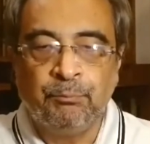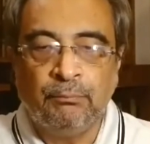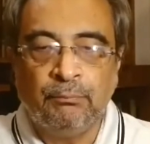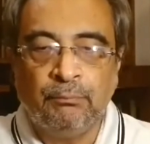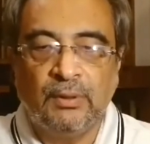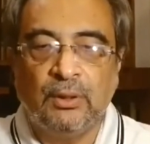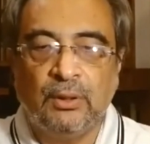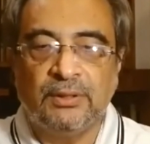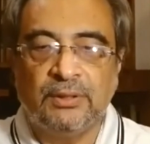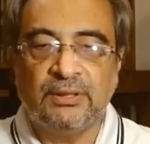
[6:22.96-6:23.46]

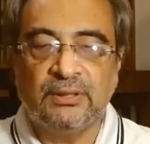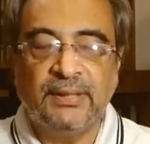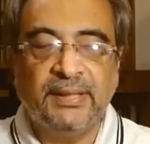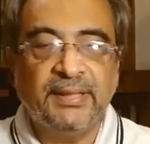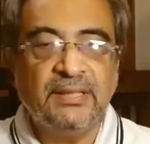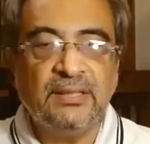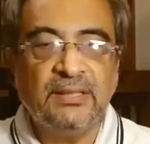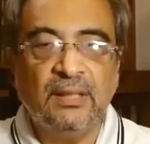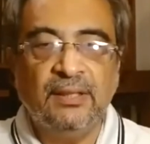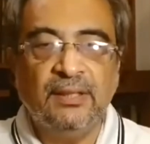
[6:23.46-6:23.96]
Because
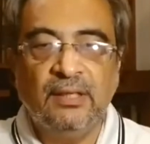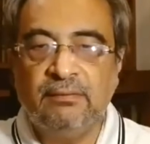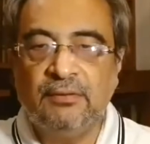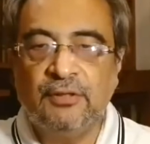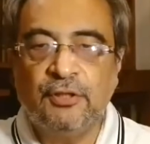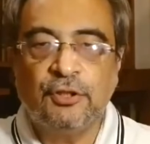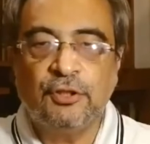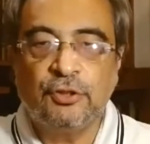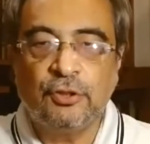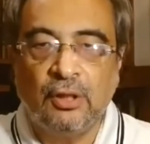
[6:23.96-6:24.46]
things are never
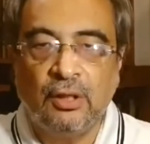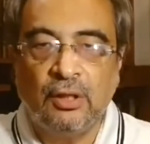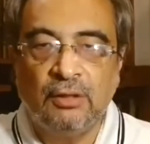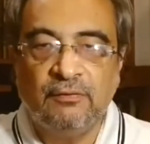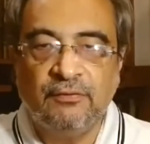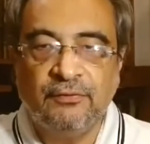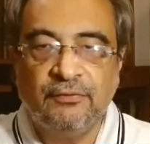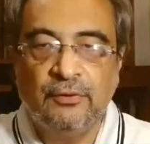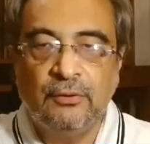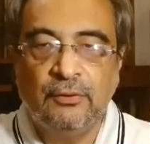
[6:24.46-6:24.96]

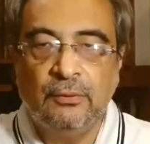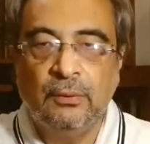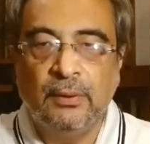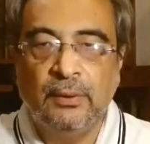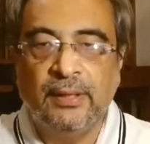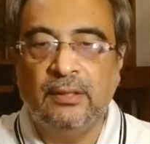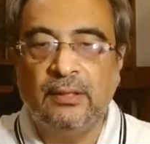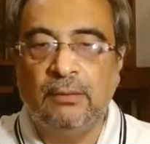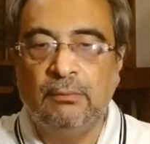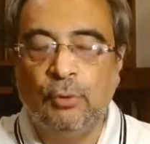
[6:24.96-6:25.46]
solved through
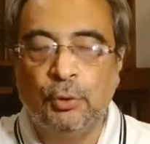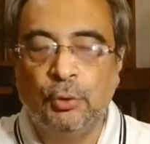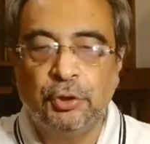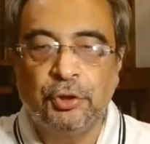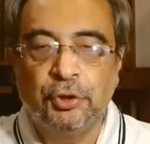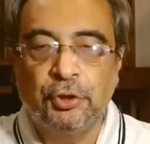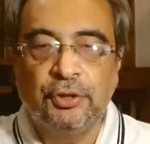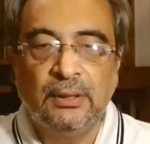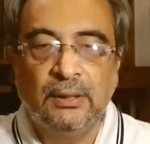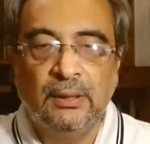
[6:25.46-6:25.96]
an
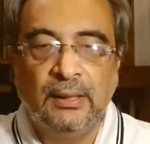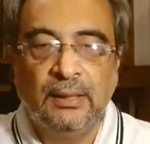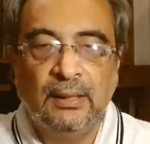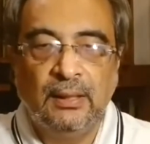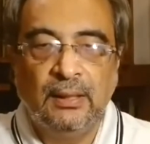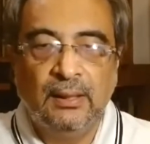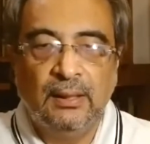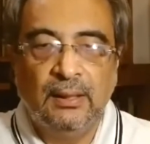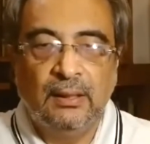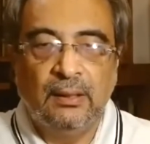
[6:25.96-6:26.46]
emotional
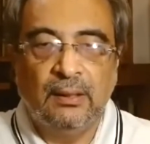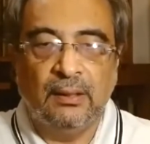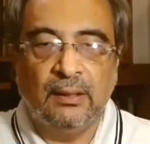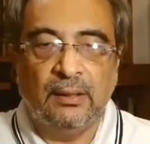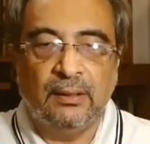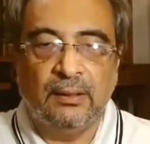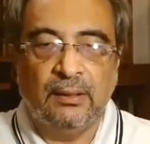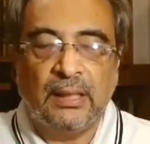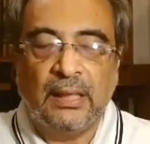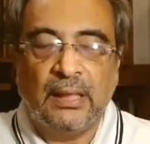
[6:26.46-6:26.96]

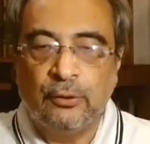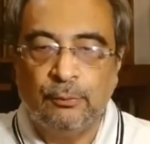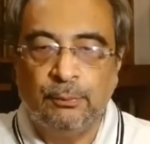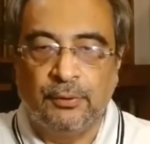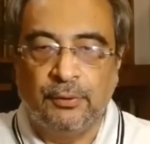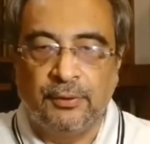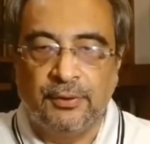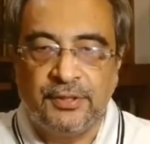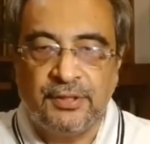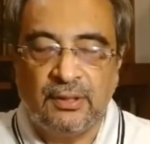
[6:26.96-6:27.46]
uh,
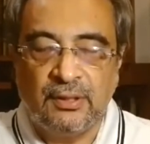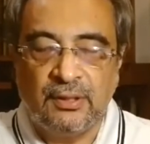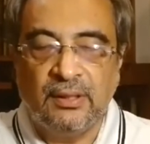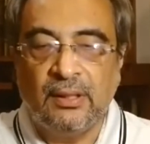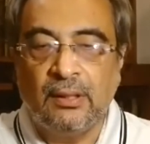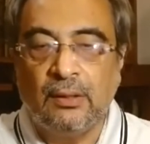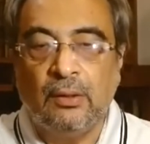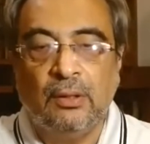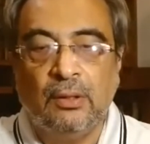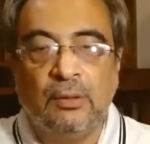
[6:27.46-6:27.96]
outburst, they
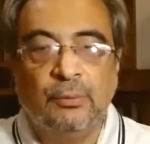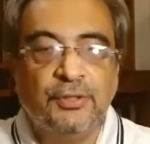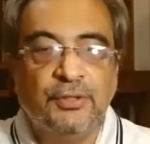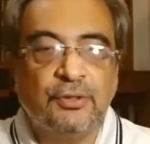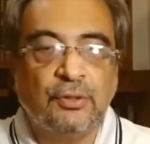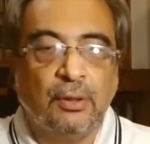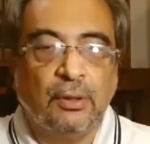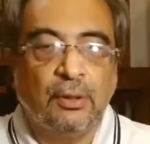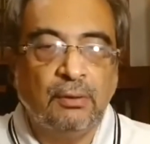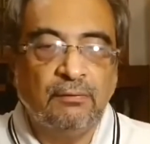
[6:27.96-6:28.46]
are always
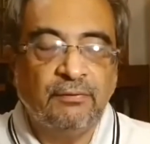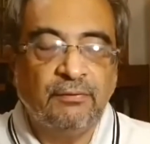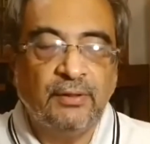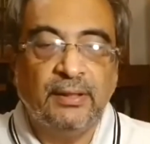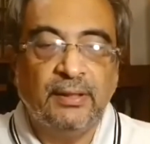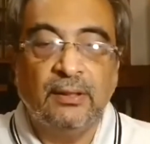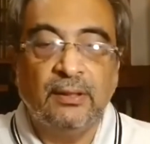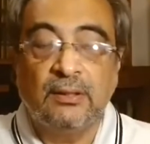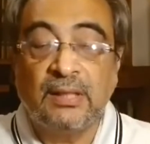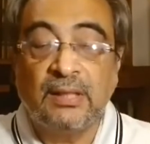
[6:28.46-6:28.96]
solved
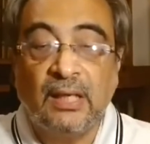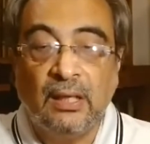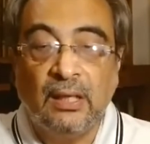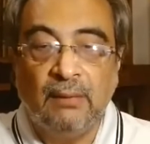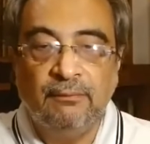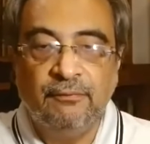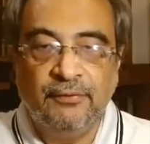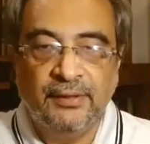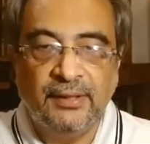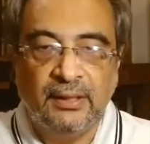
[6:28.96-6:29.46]
in a
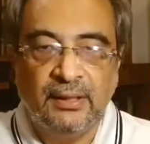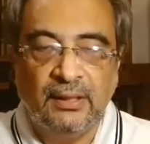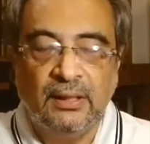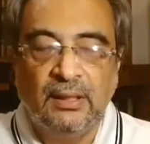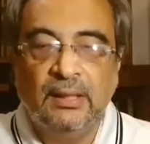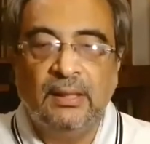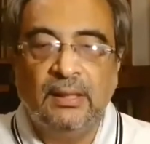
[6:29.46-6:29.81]
calm way,